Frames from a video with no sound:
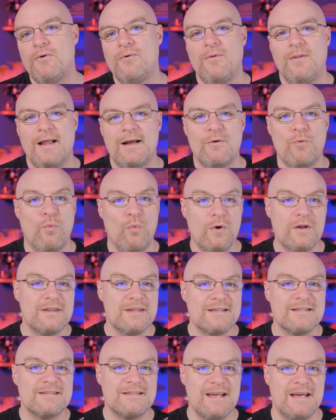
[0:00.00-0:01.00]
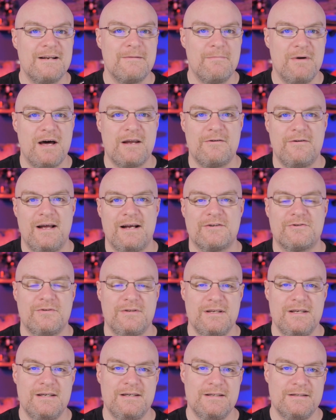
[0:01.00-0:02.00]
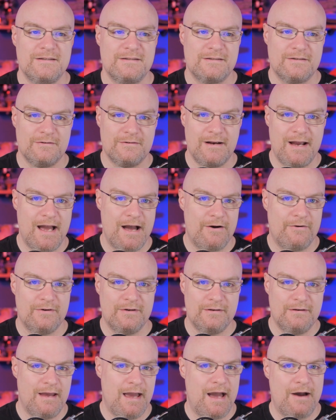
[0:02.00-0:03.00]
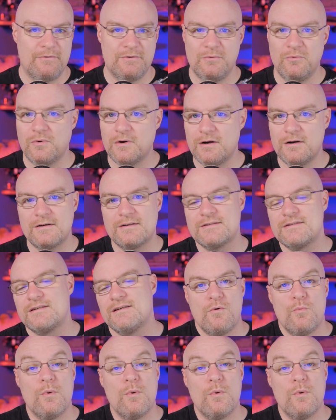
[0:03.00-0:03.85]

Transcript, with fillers: like what this data model actually is or how it how it works.